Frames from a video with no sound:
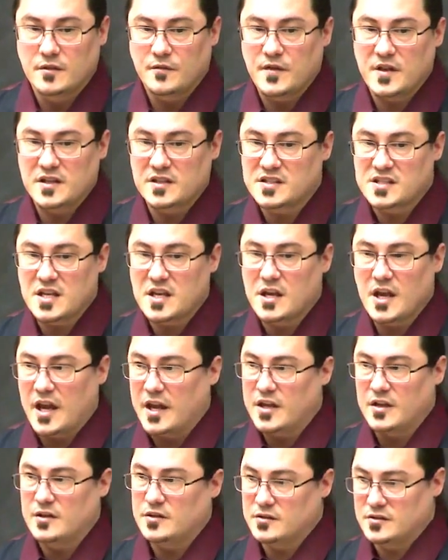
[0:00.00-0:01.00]
VNC, I
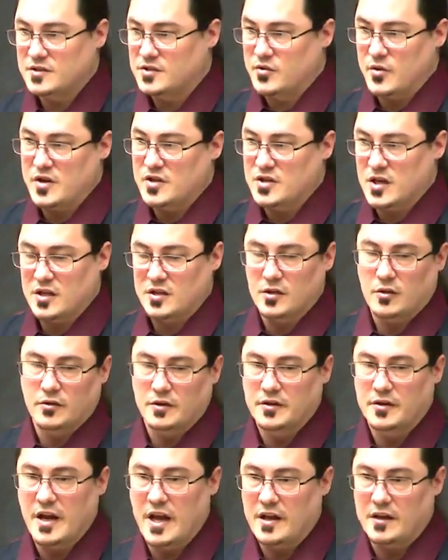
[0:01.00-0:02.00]
can screenshot the whole
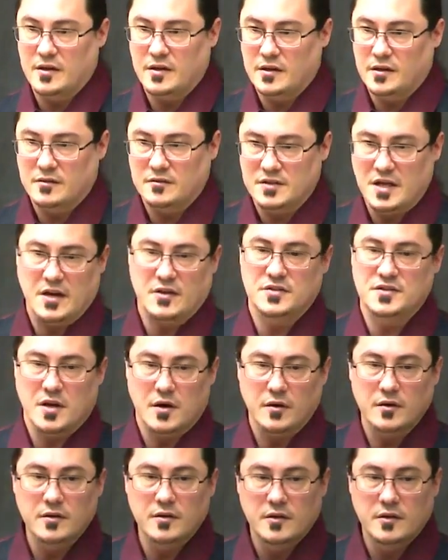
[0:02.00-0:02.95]
internet in a day or so.